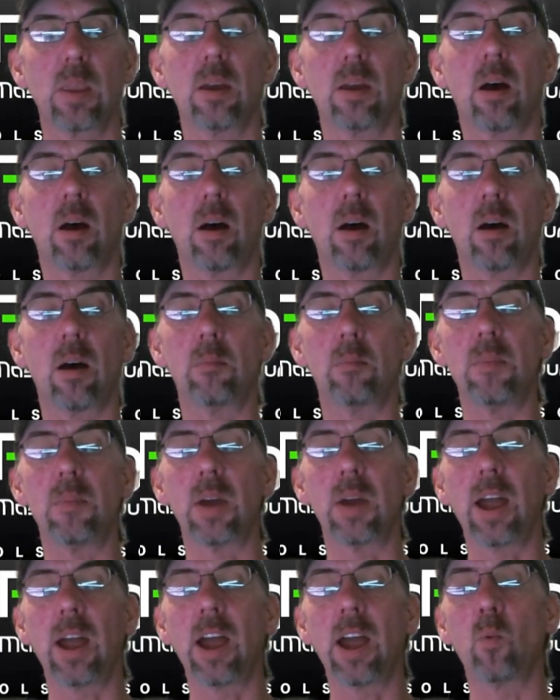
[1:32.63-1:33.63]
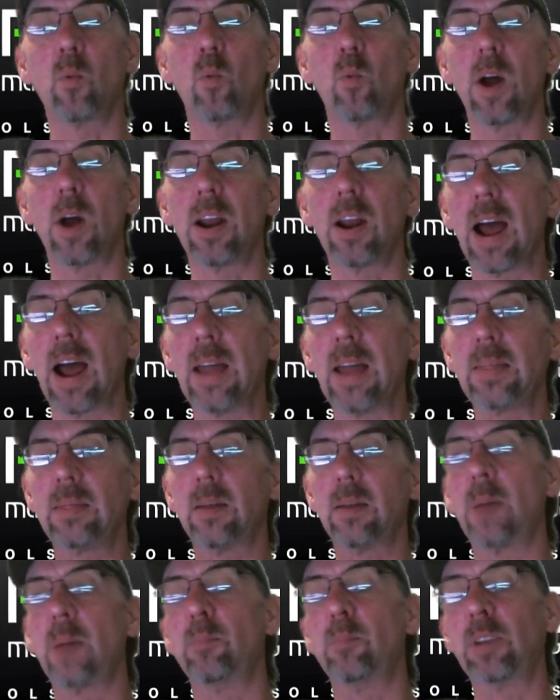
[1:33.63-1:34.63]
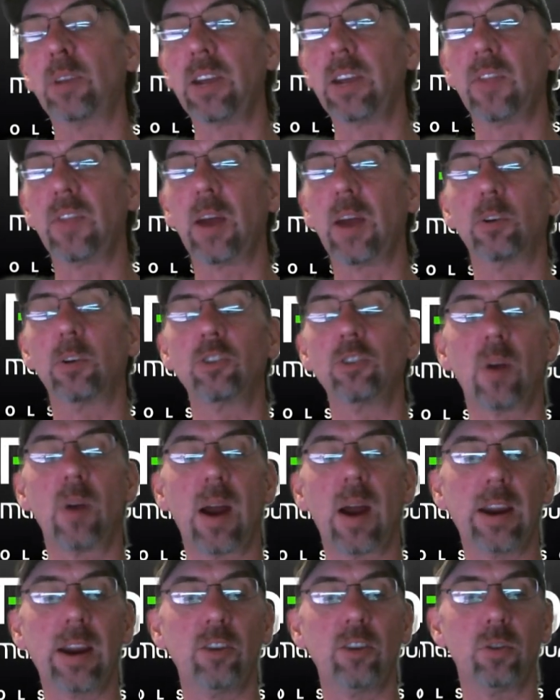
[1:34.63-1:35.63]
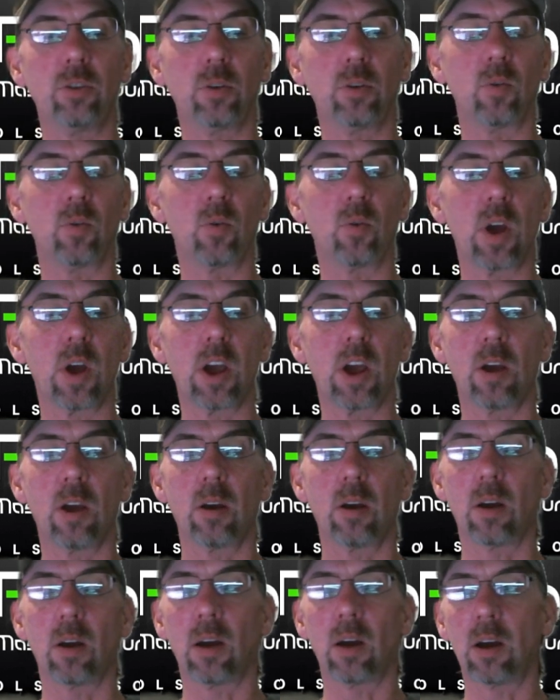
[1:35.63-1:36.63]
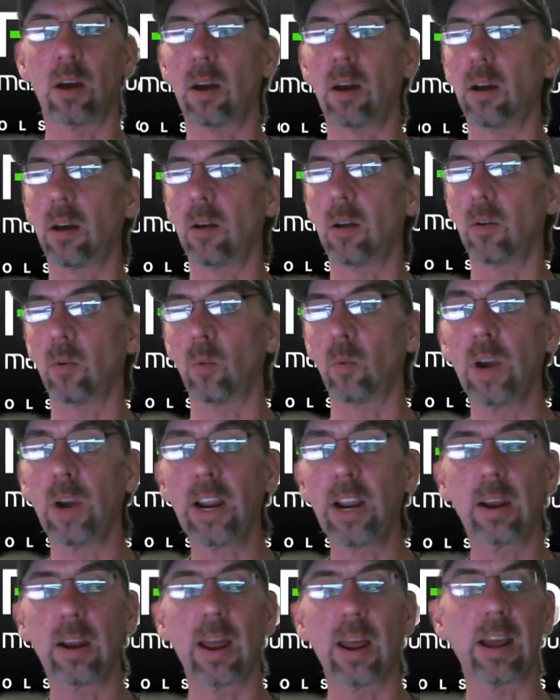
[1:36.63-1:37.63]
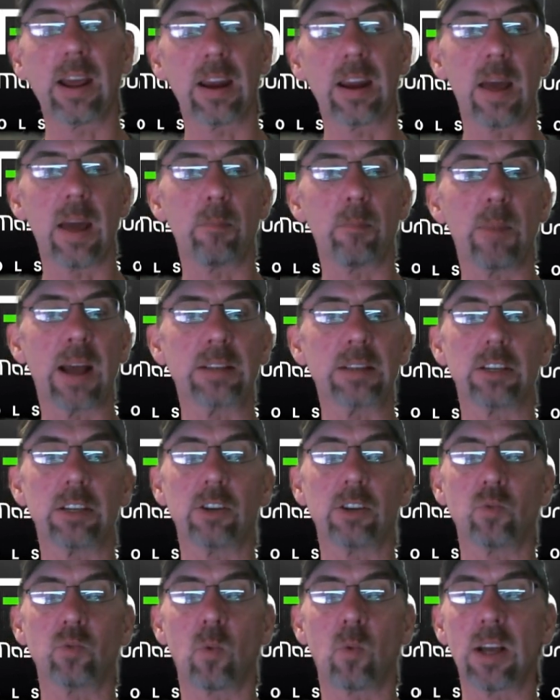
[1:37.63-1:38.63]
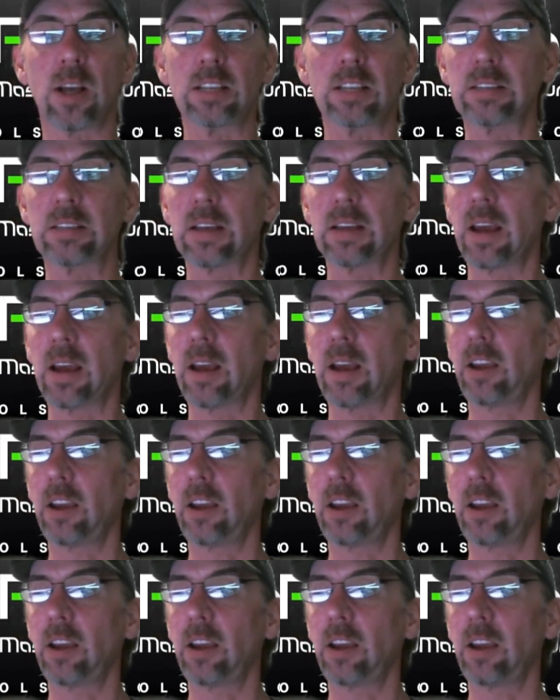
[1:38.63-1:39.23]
Um, and what I, I believe they were trying to uh, relay in that message was,